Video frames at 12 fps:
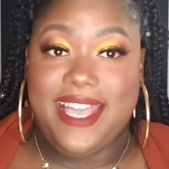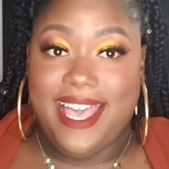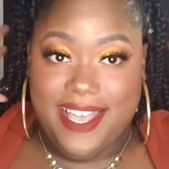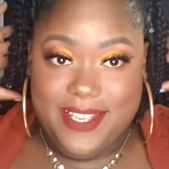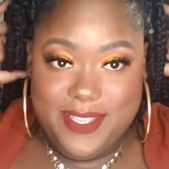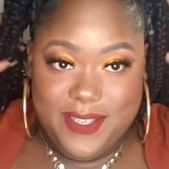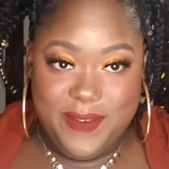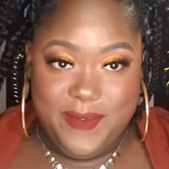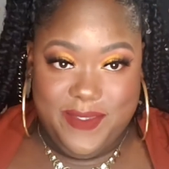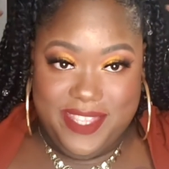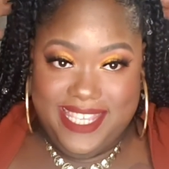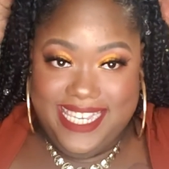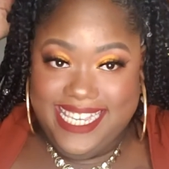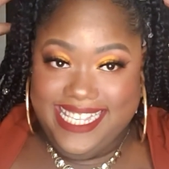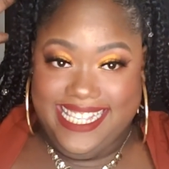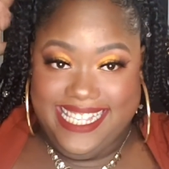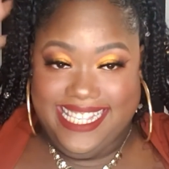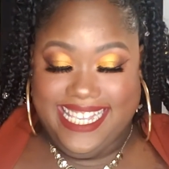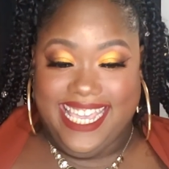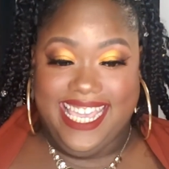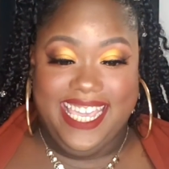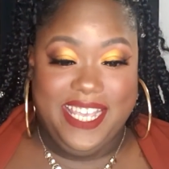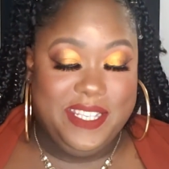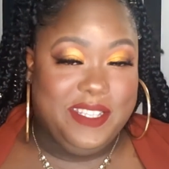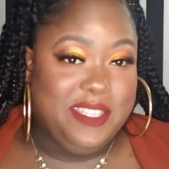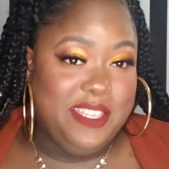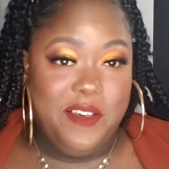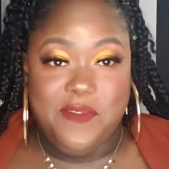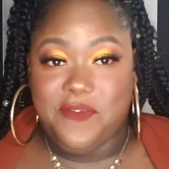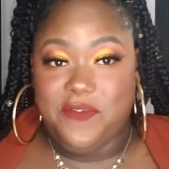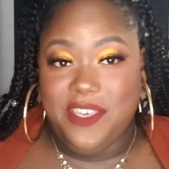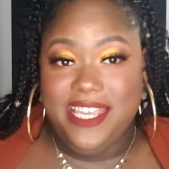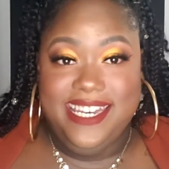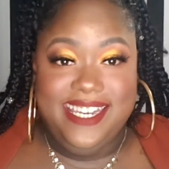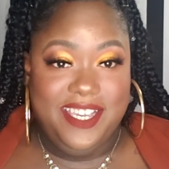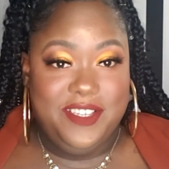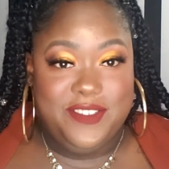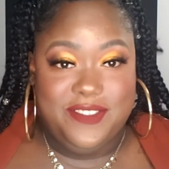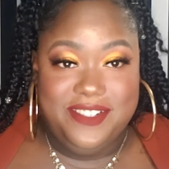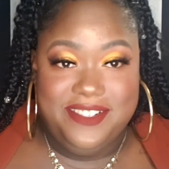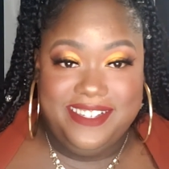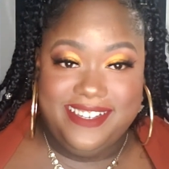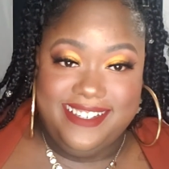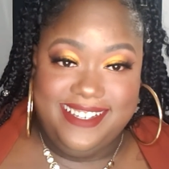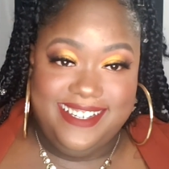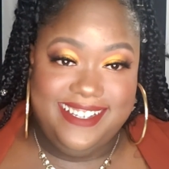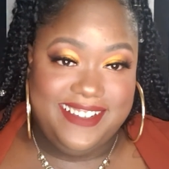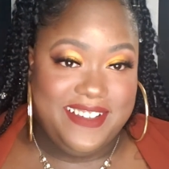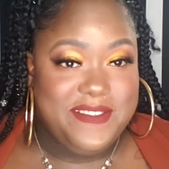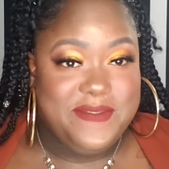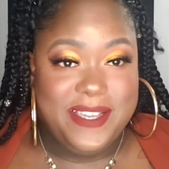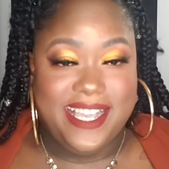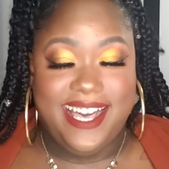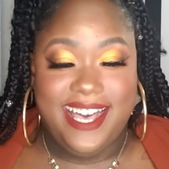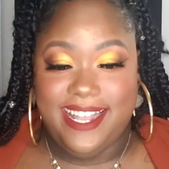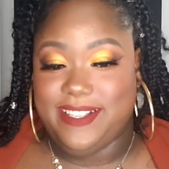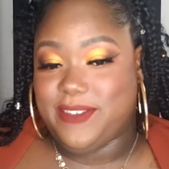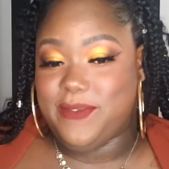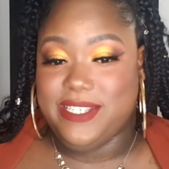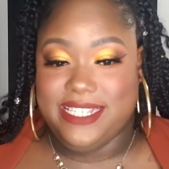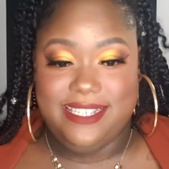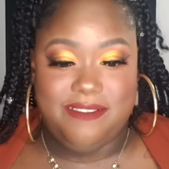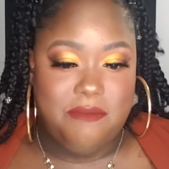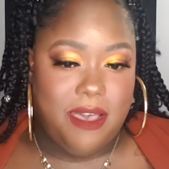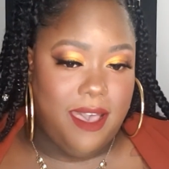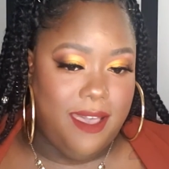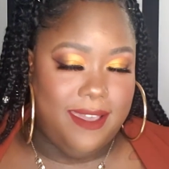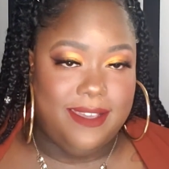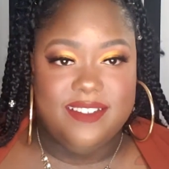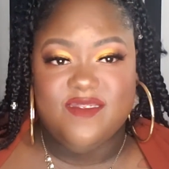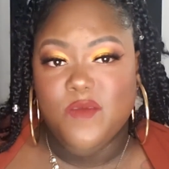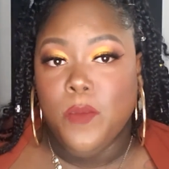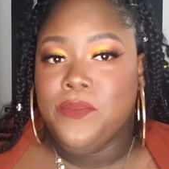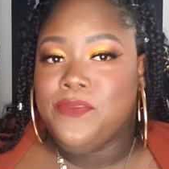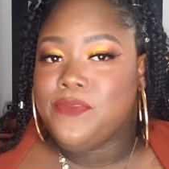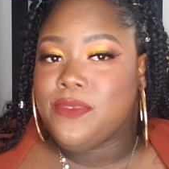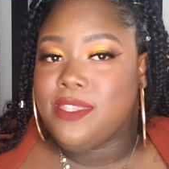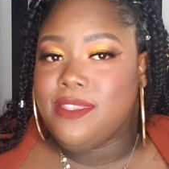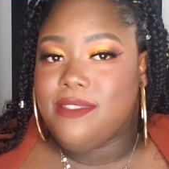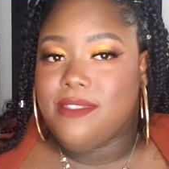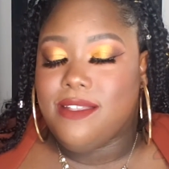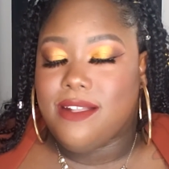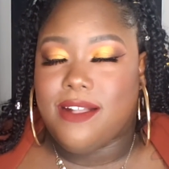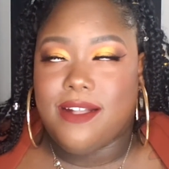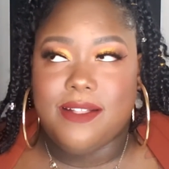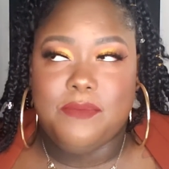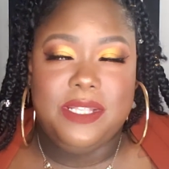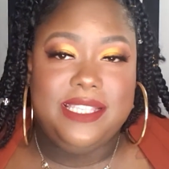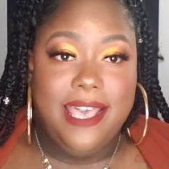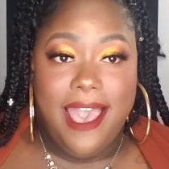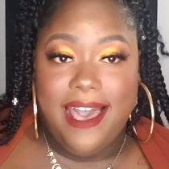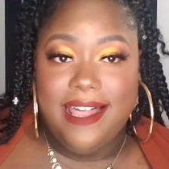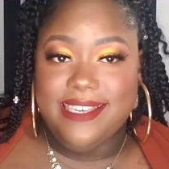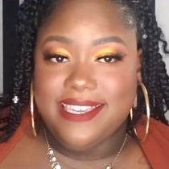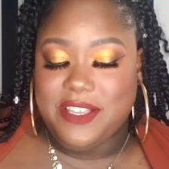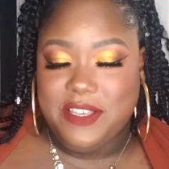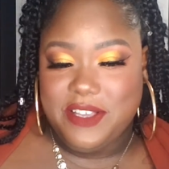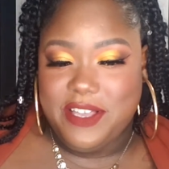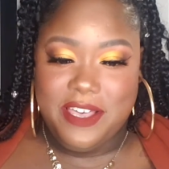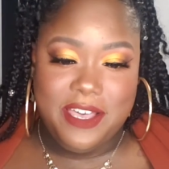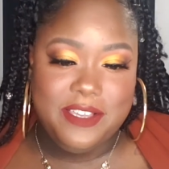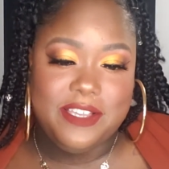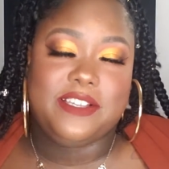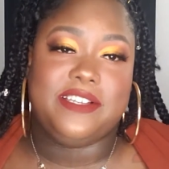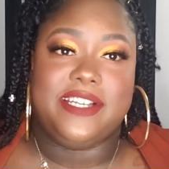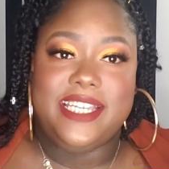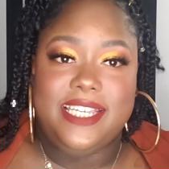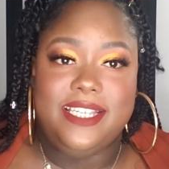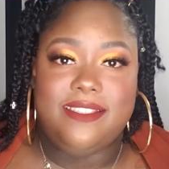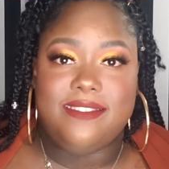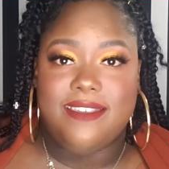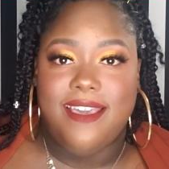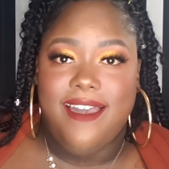guys, so this is the finished look. Oh my god. So this is my metallic cut crease.